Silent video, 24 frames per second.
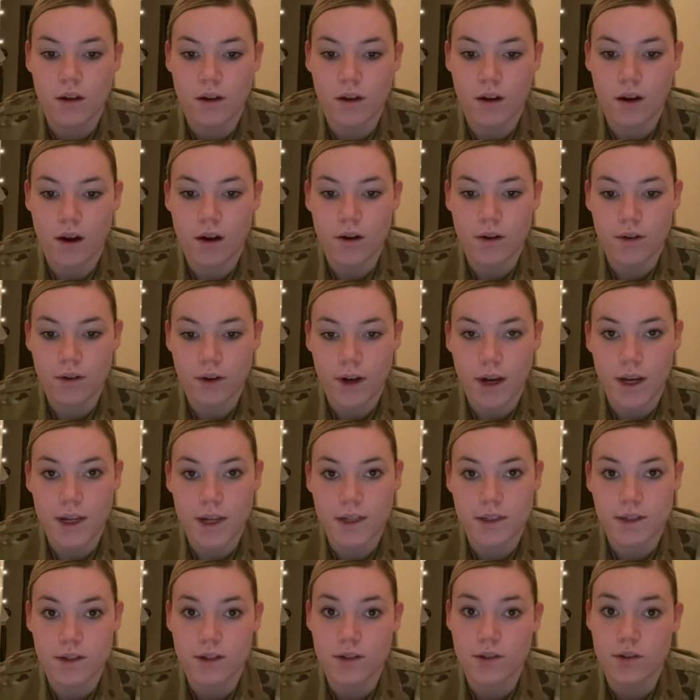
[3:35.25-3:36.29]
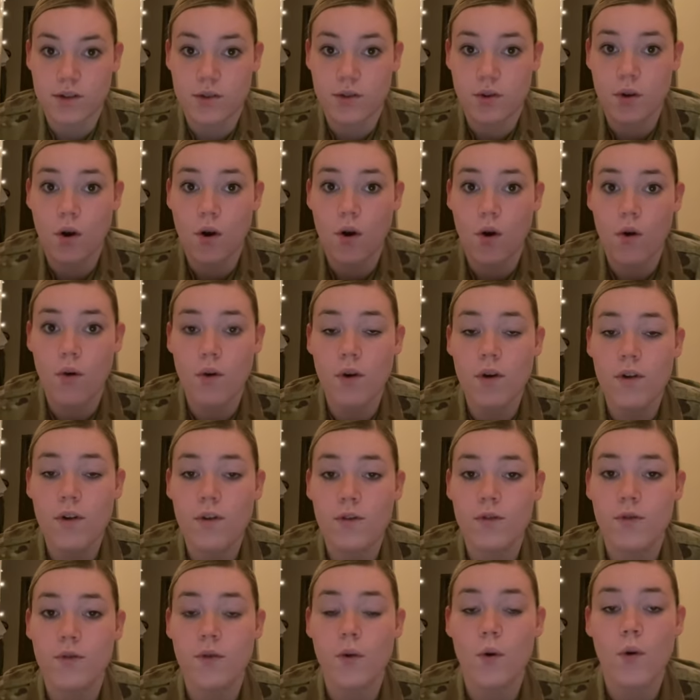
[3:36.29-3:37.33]
All right, so
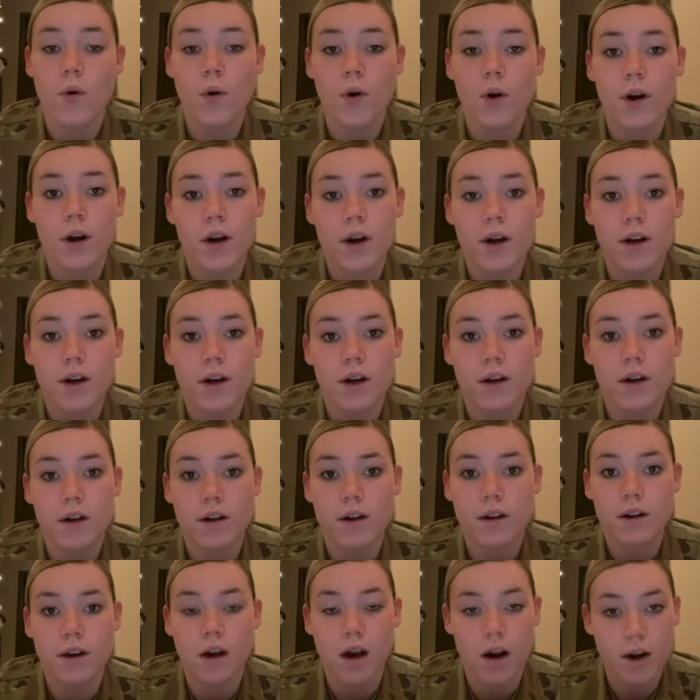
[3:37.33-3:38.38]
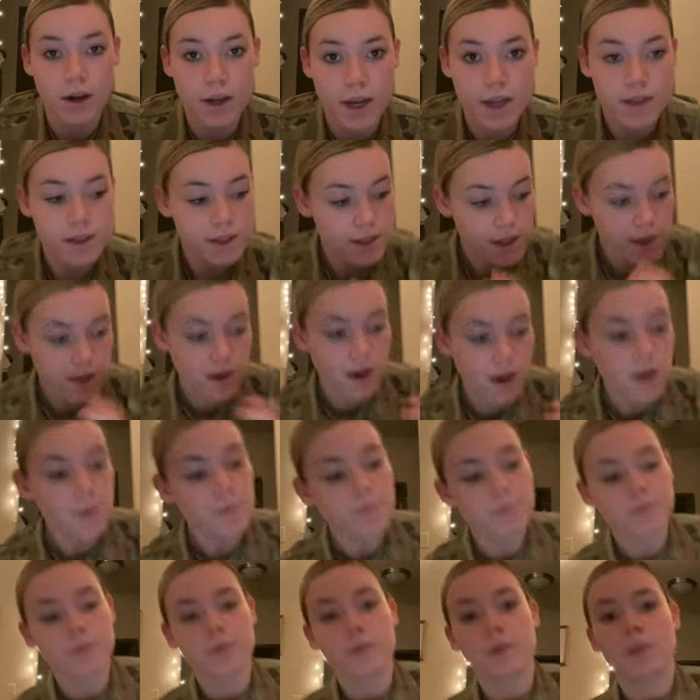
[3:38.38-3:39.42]
for our canteen cup
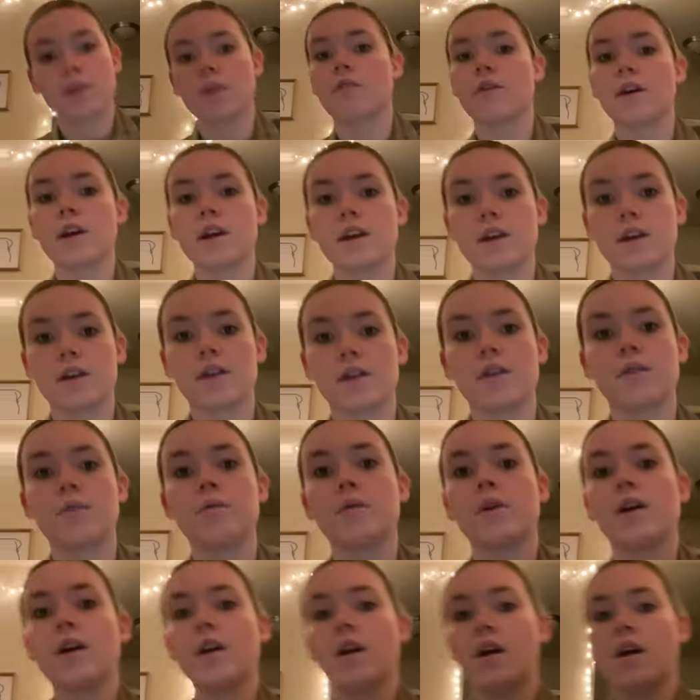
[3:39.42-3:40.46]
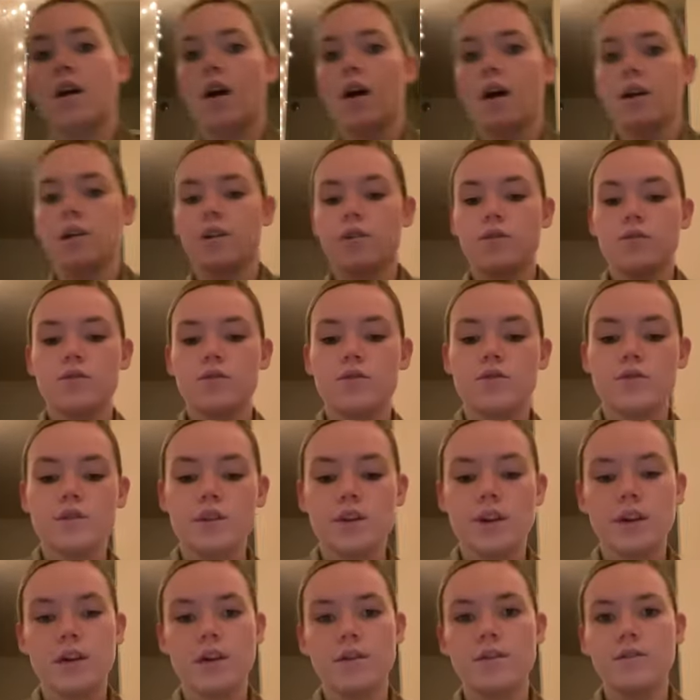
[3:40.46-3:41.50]
right here, uh,
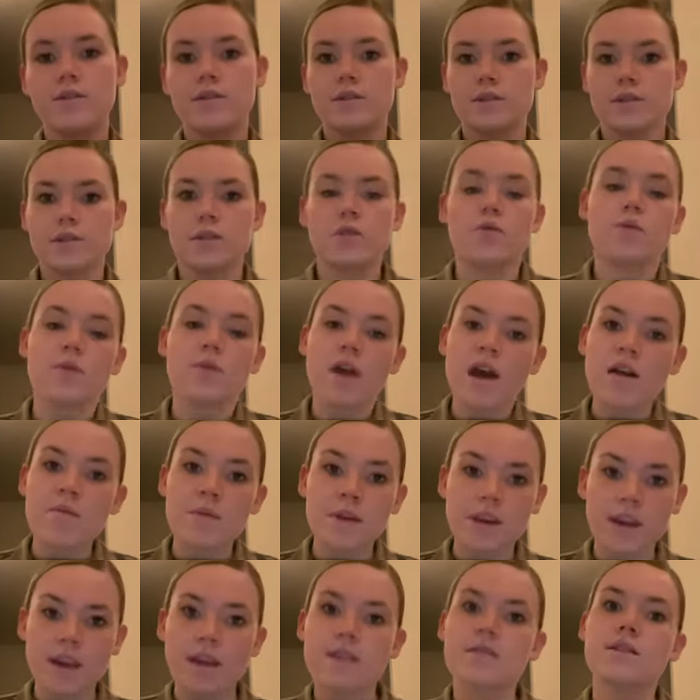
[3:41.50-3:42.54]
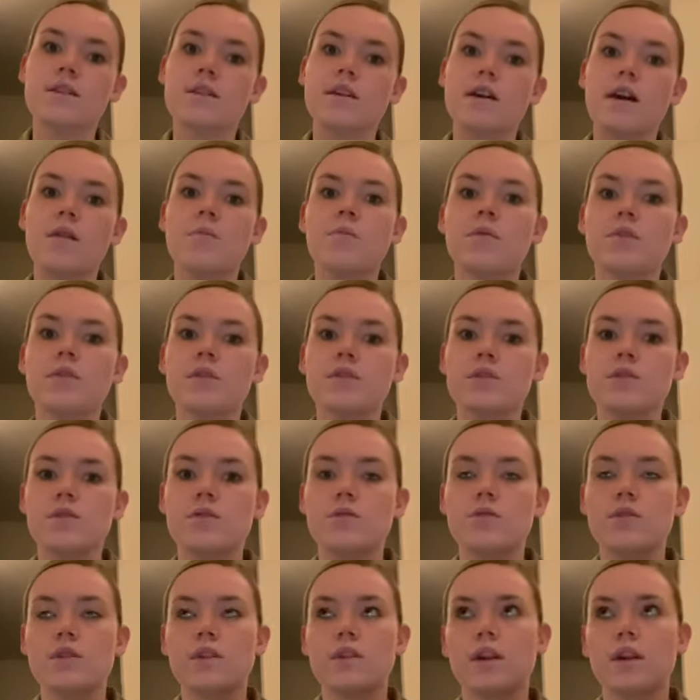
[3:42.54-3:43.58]
usually, since I don't have my canteen cup, there's
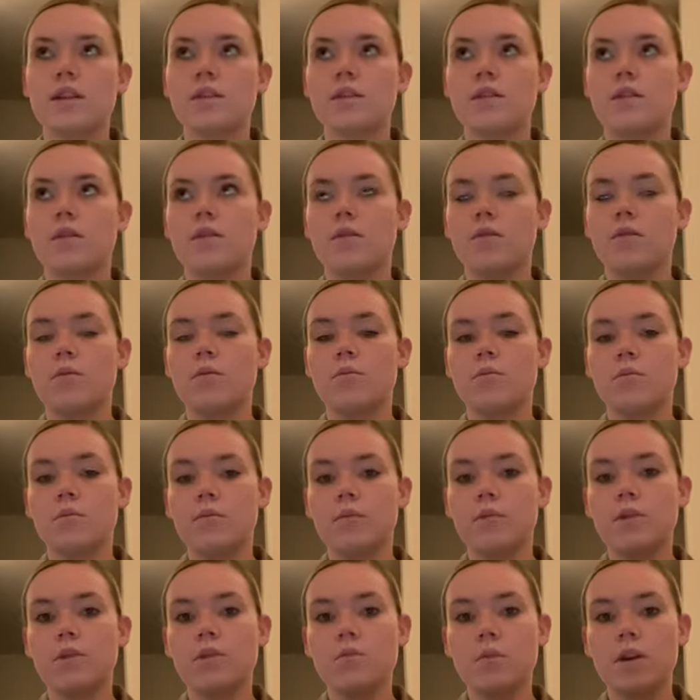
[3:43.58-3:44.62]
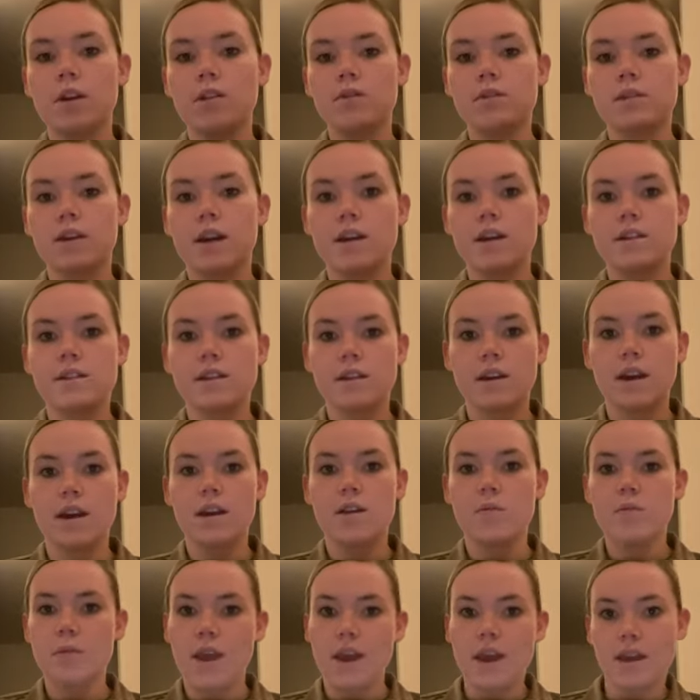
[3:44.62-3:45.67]
usually like the little metal sides that kind
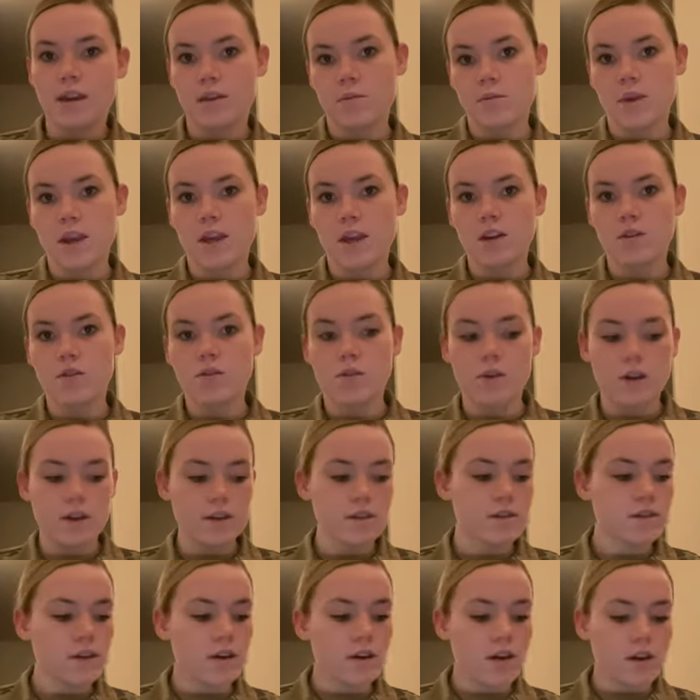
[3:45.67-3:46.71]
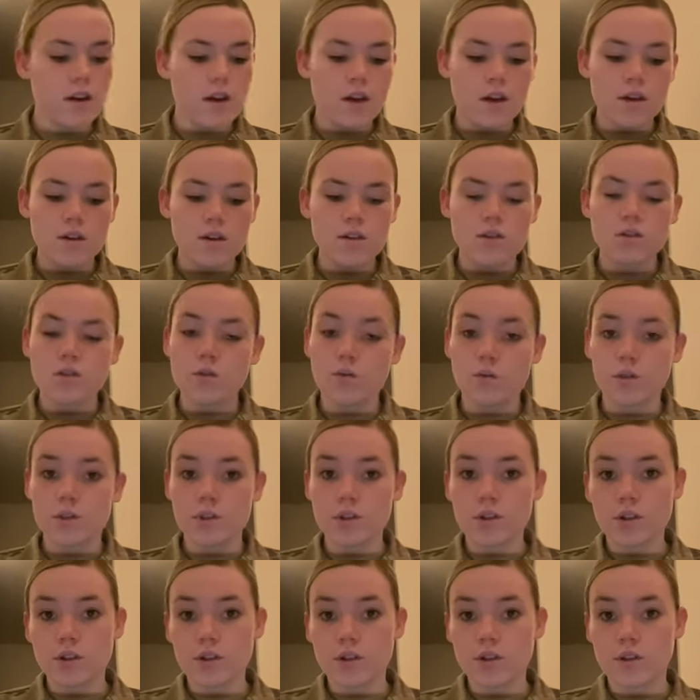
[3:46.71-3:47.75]
of bang and make noise. So what
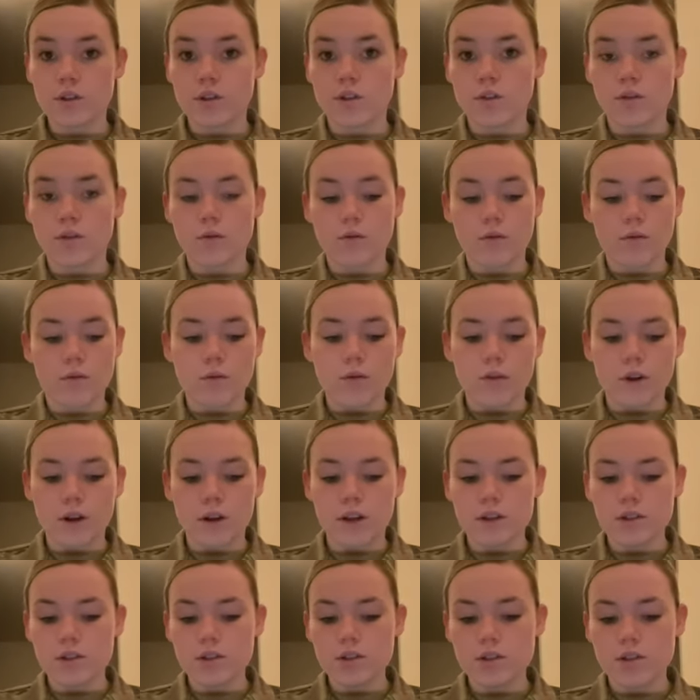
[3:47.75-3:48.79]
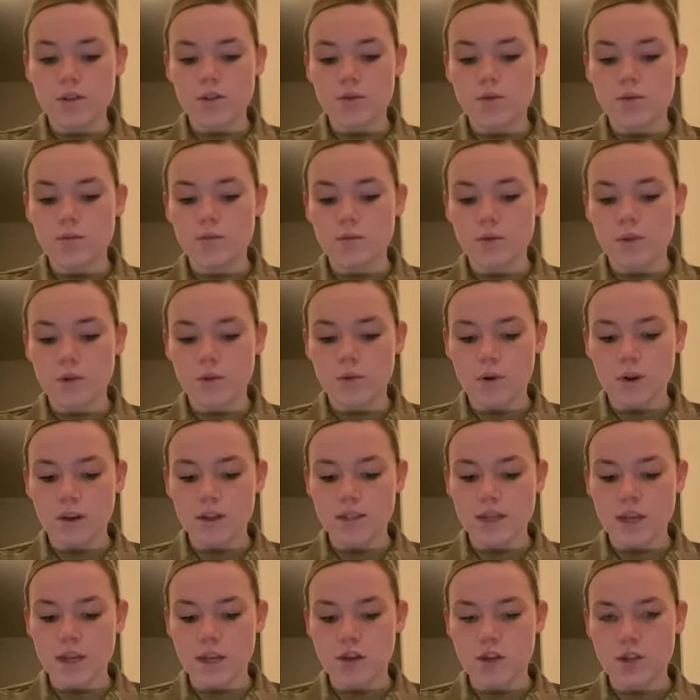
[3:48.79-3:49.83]
you're wanting to do, you want to
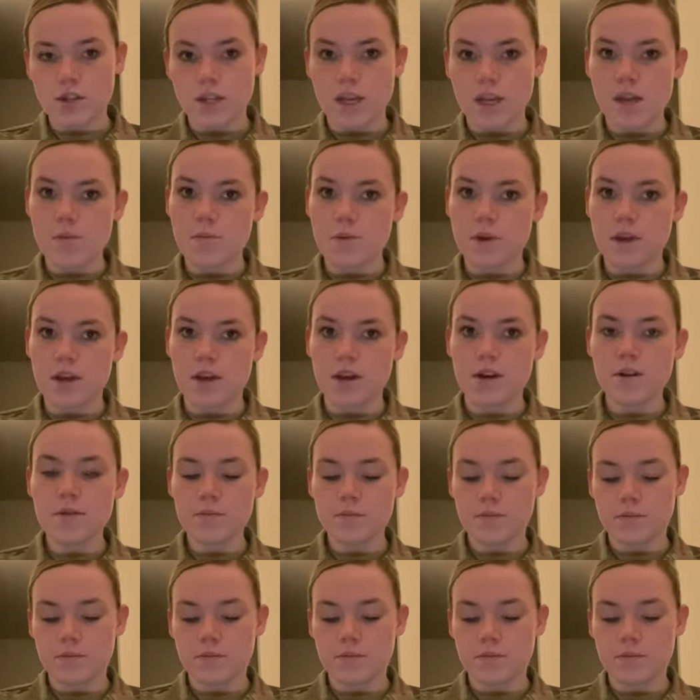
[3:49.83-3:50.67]
take your tape here